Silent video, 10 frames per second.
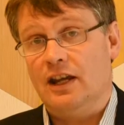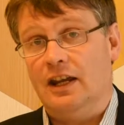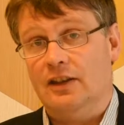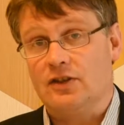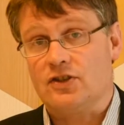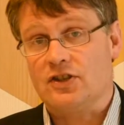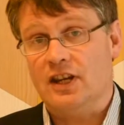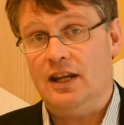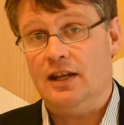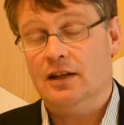in the
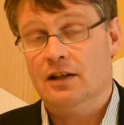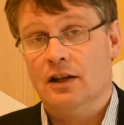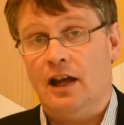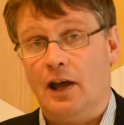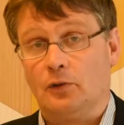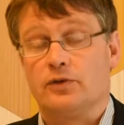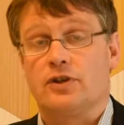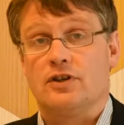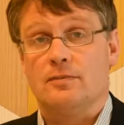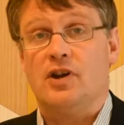sea, and
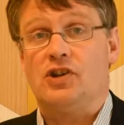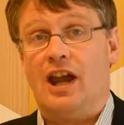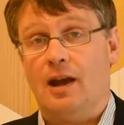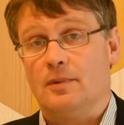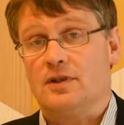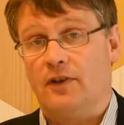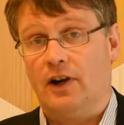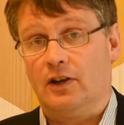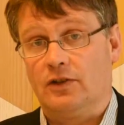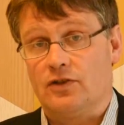also to measure
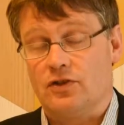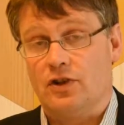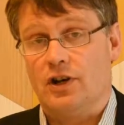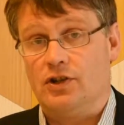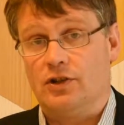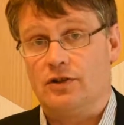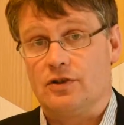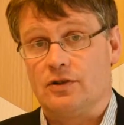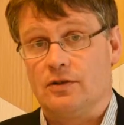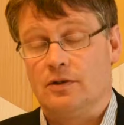atmospheric
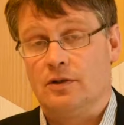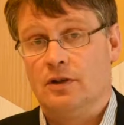concentrations.